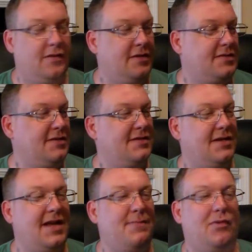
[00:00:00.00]
This is
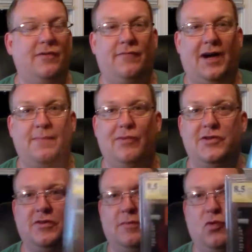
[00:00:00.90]
an 8.5
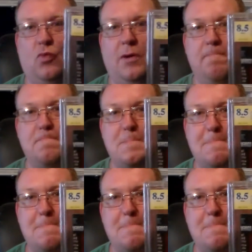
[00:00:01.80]
Preacher number one,